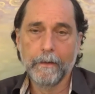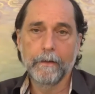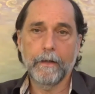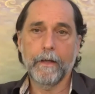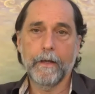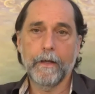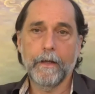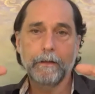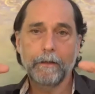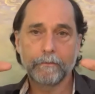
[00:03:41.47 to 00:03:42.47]
And
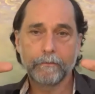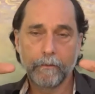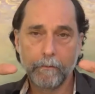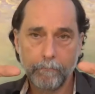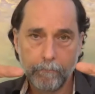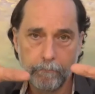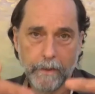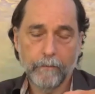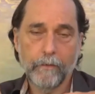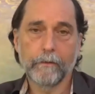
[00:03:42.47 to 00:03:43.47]
it is the
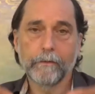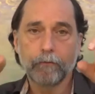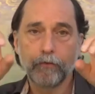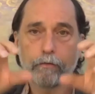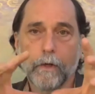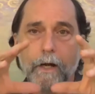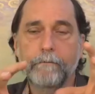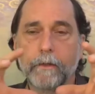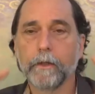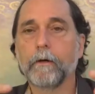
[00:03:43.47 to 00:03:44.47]
main thing that's
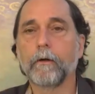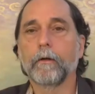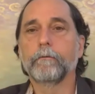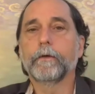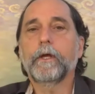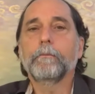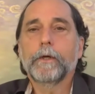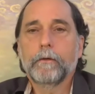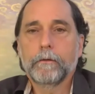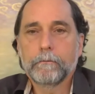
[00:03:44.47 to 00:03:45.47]
driving all of the
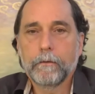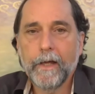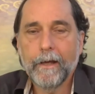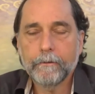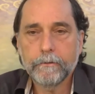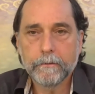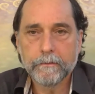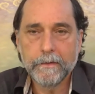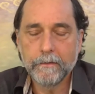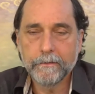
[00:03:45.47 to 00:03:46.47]
chemical
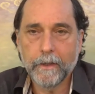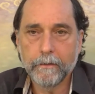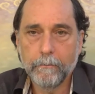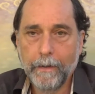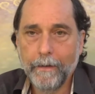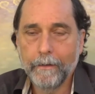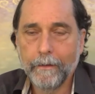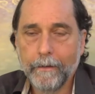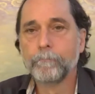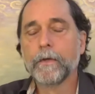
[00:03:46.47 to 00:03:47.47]
reactions inside the plant.
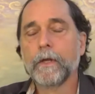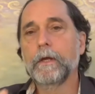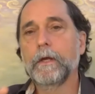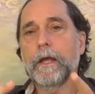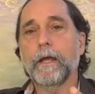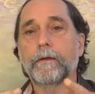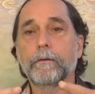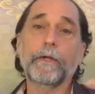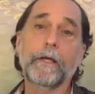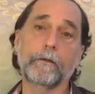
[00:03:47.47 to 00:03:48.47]
And the
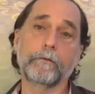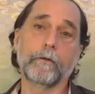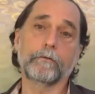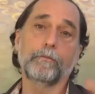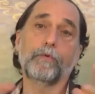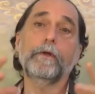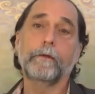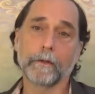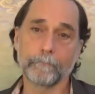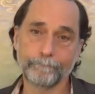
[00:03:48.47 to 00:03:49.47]
plant is also
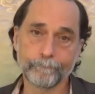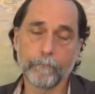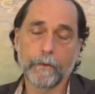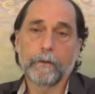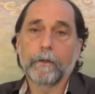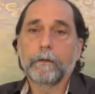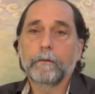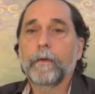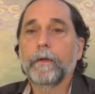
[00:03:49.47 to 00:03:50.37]
breathing, okay?